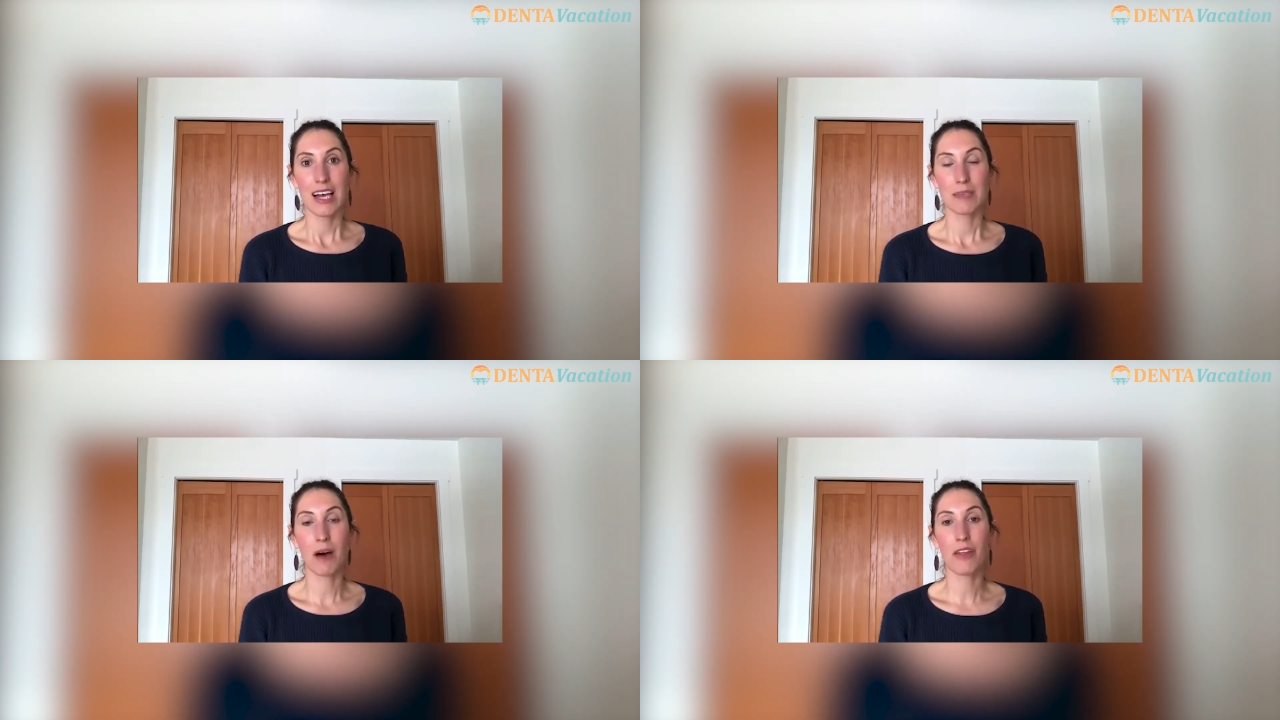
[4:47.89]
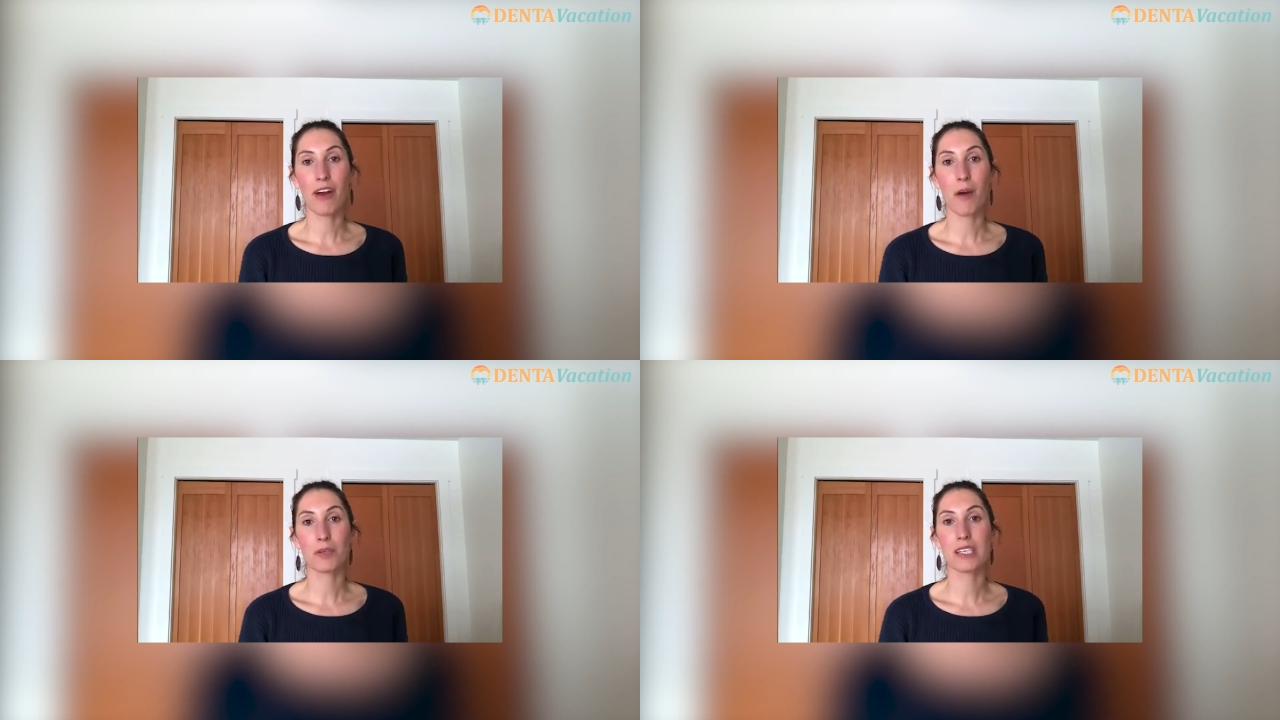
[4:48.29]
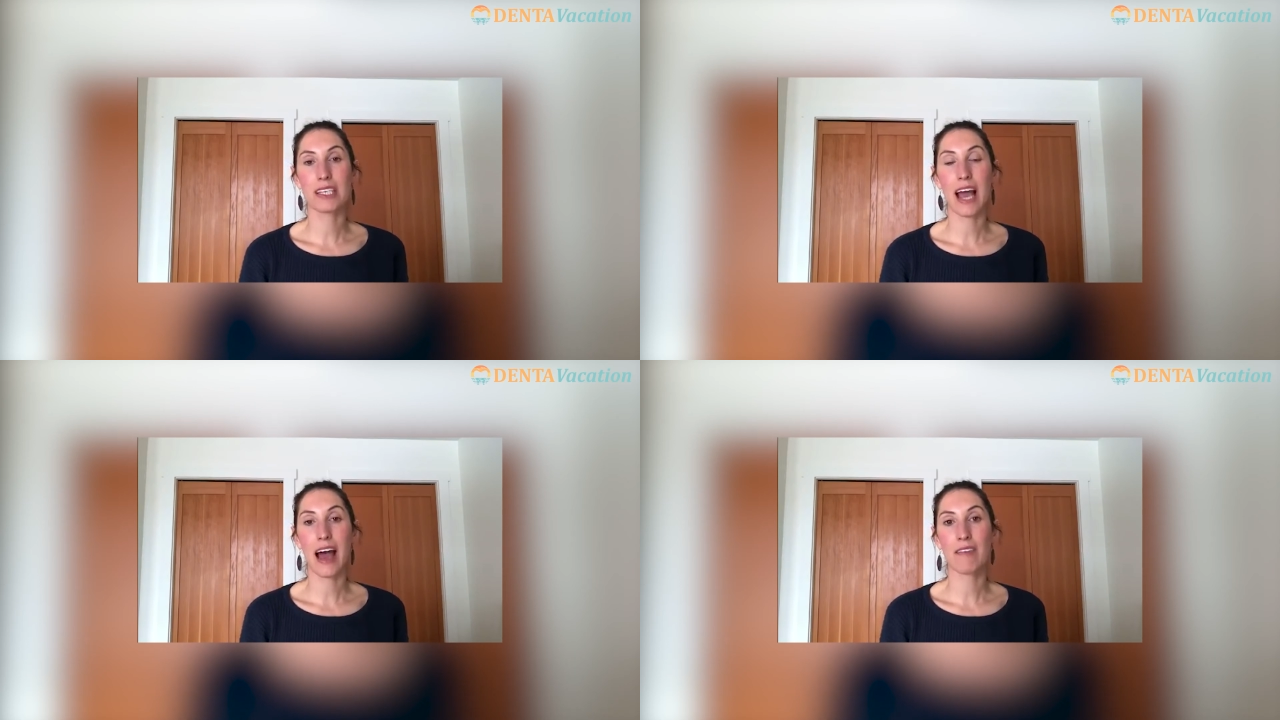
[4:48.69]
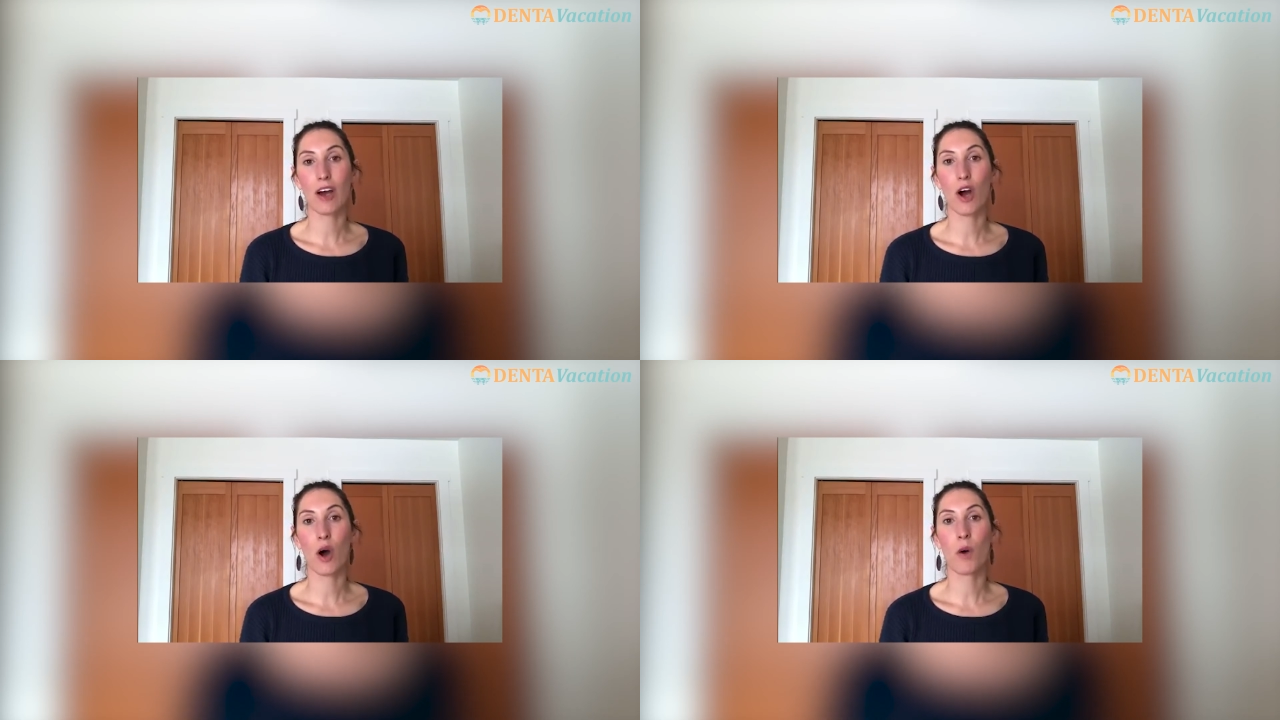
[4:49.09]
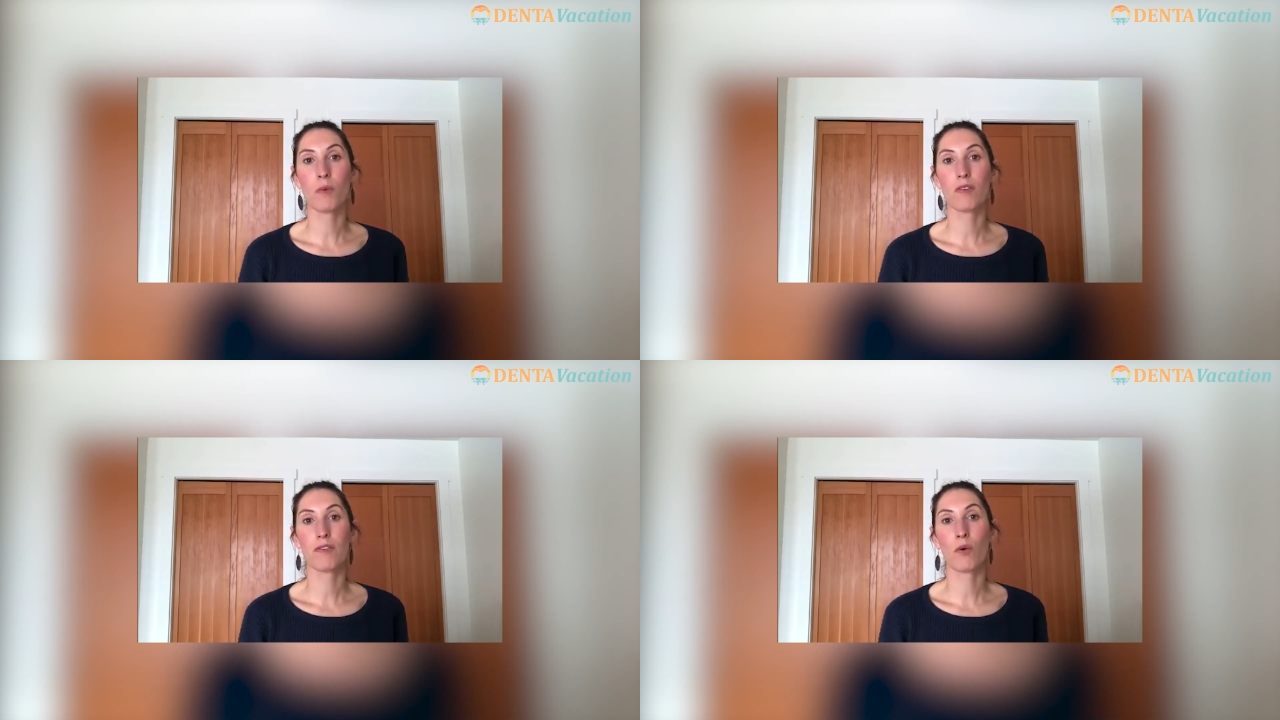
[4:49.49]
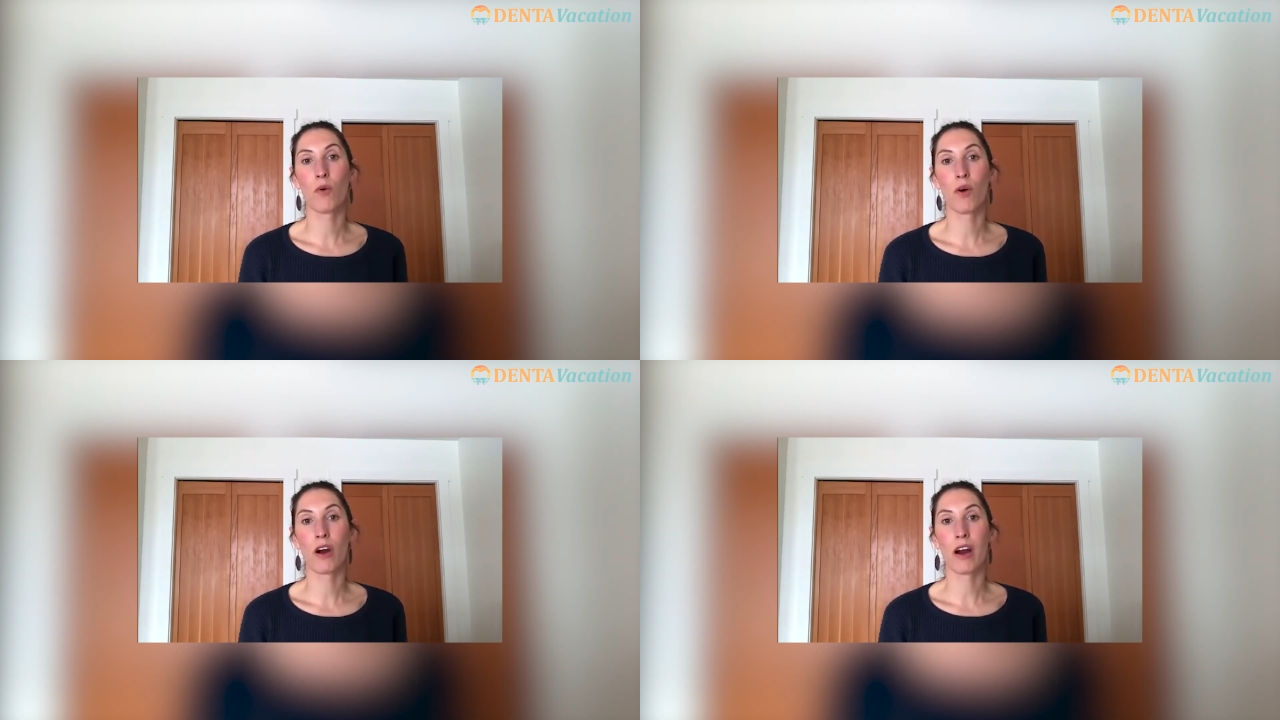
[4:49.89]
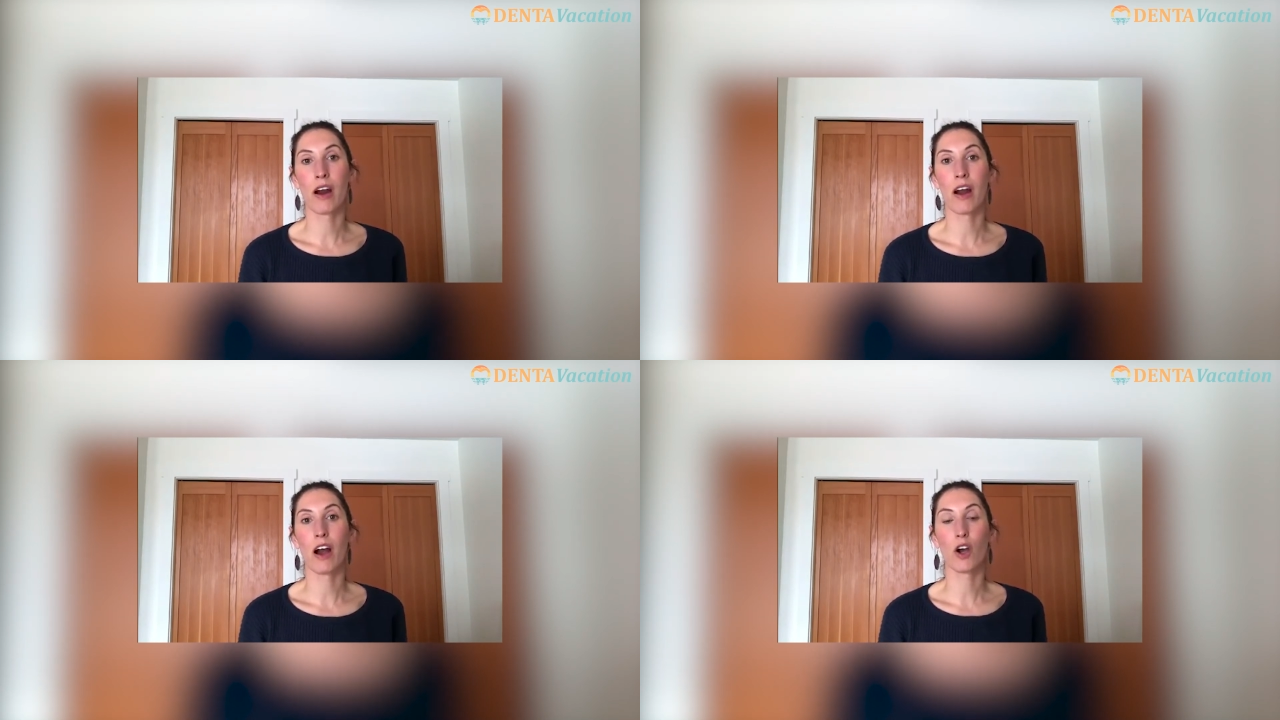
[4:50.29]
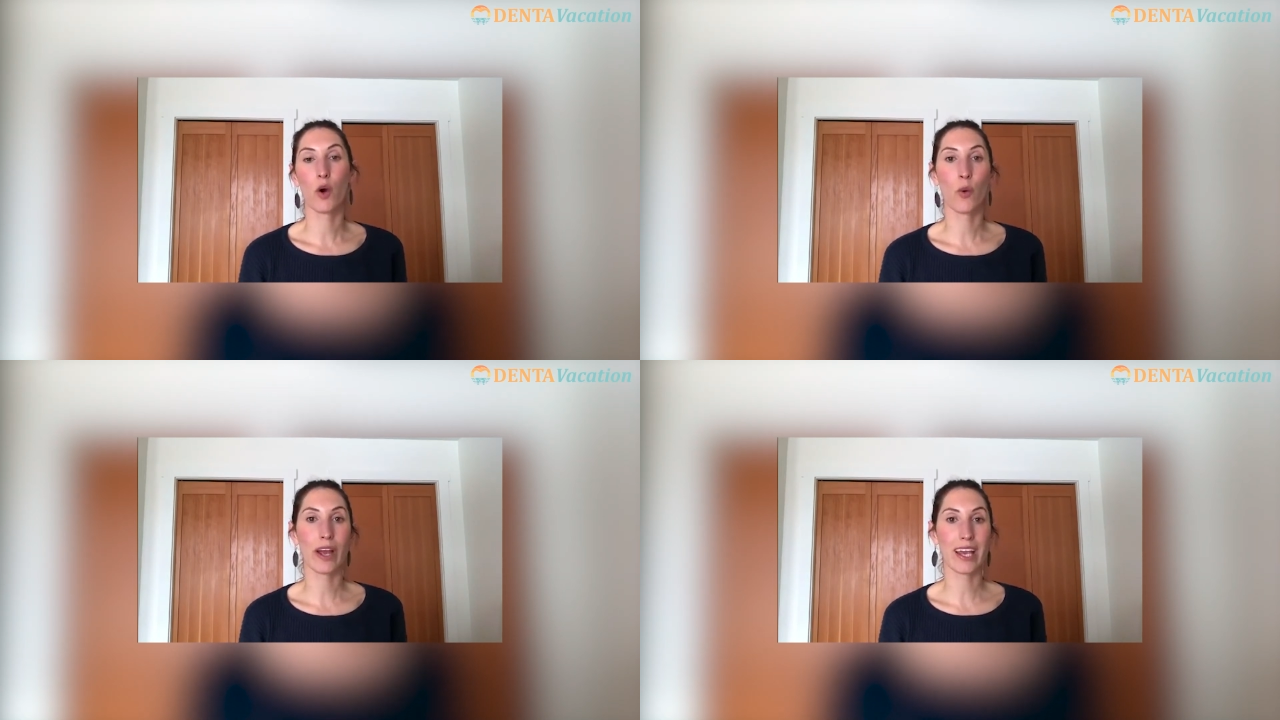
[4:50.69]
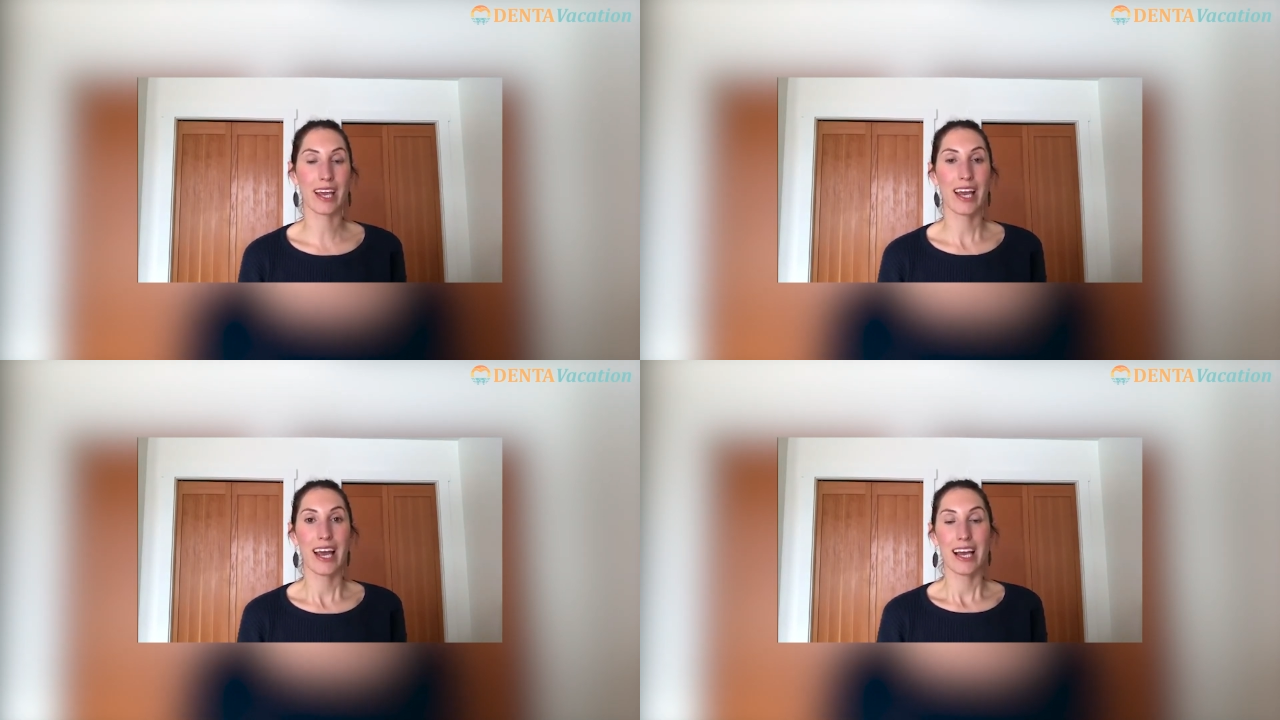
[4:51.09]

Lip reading: Some other options to have at home for a quick,